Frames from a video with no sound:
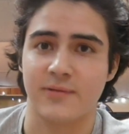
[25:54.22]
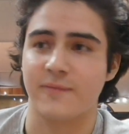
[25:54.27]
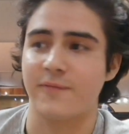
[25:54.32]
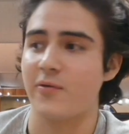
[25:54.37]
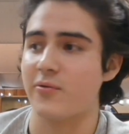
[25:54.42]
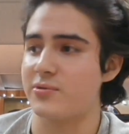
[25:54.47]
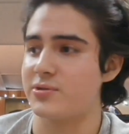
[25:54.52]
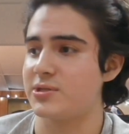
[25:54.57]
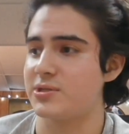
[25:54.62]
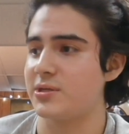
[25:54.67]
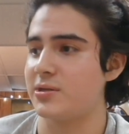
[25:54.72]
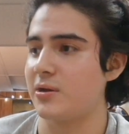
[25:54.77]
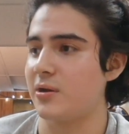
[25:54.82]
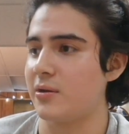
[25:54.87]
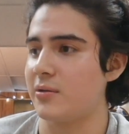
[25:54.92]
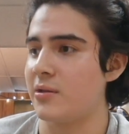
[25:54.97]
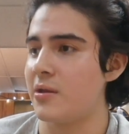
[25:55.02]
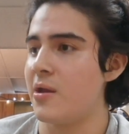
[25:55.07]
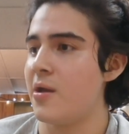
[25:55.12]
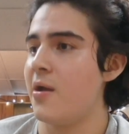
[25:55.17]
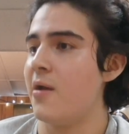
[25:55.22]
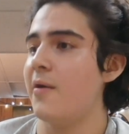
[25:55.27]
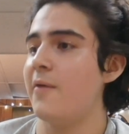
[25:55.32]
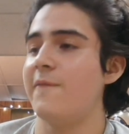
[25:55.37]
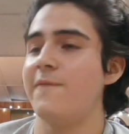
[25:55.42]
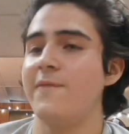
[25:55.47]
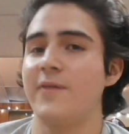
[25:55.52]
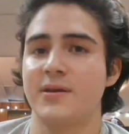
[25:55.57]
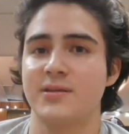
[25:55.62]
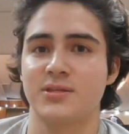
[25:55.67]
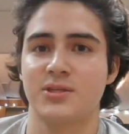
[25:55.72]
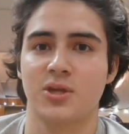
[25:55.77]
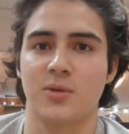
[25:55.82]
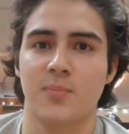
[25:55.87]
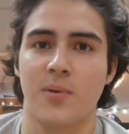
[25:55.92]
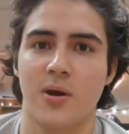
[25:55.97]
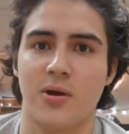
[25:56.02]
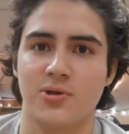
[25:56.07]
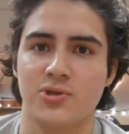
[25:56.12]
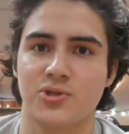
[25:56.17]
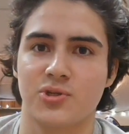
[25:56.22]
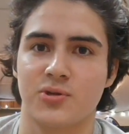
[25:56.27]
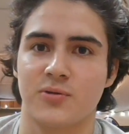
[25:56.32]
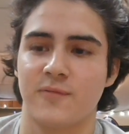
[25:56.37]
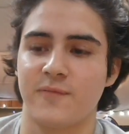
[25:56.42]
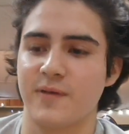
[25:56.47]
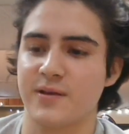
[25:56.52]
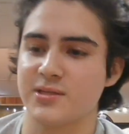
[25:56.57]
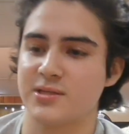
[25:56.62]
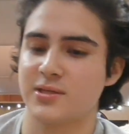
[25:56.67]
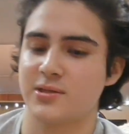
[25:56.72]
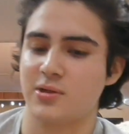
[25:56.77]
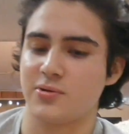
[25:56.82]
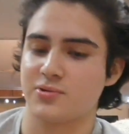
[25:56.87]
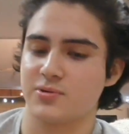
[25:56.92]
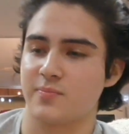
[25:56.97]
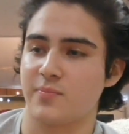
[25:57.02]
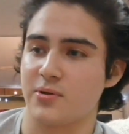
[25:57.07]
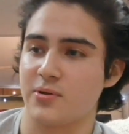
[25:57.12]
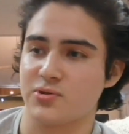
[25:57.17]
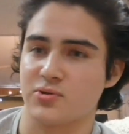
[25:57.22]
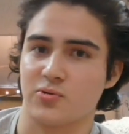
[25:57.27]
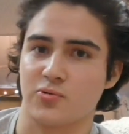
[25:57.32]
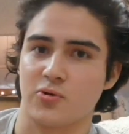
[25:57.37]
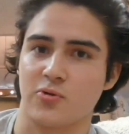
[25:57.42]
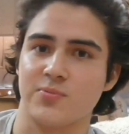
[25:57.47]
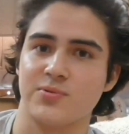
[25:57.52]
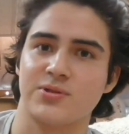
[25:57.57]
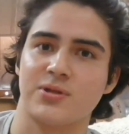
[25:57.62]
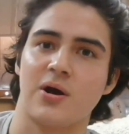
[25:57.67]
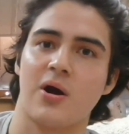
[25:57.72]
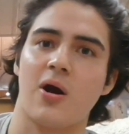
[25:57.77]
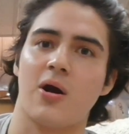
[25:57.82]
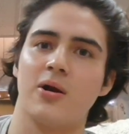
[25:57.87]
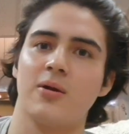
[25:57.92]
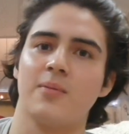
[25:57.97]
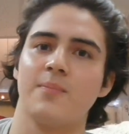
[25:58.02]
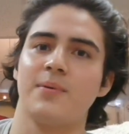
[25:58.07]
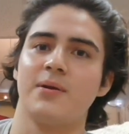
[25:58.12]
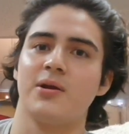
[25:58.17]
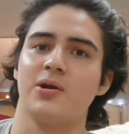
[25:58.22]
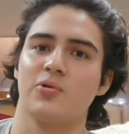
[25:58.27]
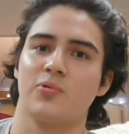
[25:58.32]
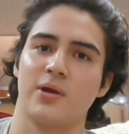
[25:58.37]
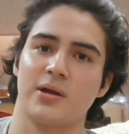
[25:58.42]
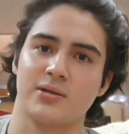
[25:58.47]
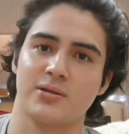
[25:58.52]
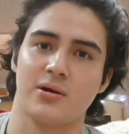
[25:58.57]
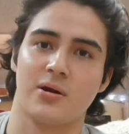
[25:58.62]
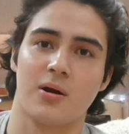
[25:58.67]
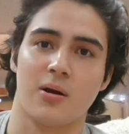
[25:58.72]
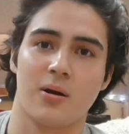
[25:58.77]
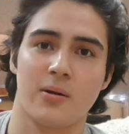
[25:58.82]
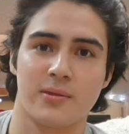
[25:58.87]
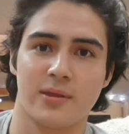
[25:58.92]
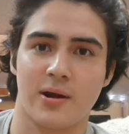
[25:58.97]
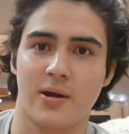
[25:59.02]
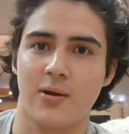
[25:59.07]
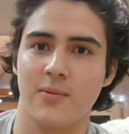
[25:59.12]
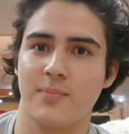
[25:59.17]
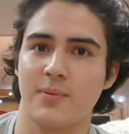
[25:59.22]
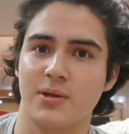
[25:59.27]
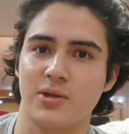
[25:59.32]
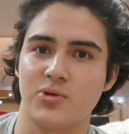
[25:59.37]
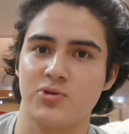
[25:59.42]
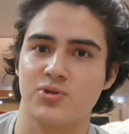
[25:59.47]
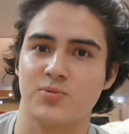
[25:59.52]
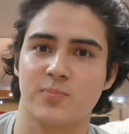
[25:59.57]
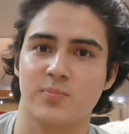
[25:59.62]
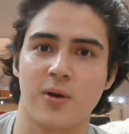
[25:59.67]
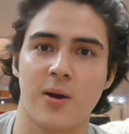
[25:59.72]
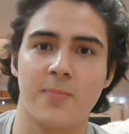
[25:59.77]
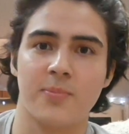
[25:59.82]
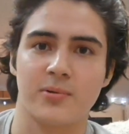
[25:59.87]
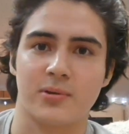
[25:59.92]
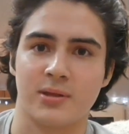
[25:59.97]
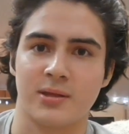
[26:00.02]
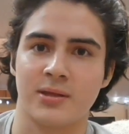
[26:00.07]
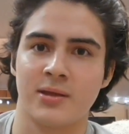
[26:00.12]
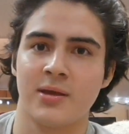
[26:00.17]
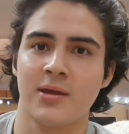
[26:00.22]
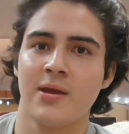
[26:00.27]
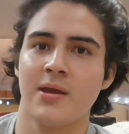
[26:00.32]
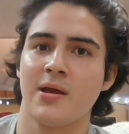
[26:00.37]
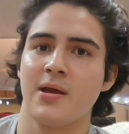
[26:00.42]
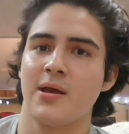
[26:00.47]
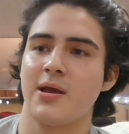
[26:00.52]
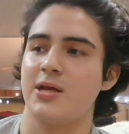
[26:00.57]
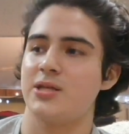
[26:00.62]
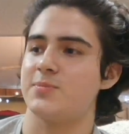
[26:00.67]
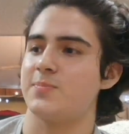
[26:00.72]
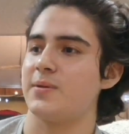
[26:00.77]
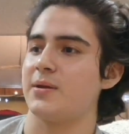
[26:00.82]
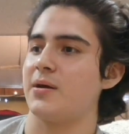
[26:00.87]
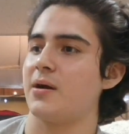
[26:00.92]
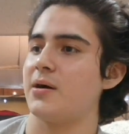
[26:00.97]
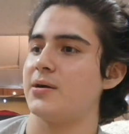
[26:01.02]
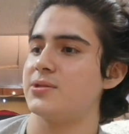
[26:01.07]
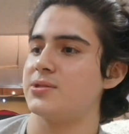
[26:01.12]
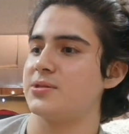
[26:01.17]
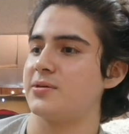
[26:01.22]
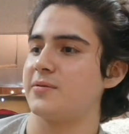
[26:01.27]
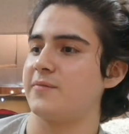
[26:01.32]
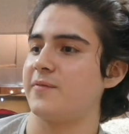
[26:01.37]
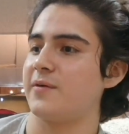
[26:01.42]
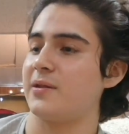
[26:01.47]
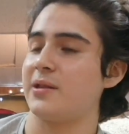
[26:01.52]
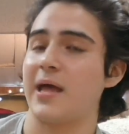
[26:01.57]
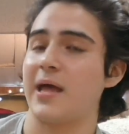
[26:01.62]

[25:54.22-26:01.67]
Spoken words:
focusing on fixing your posture and fixing those muscle groups that aren't being used properly, it's because of a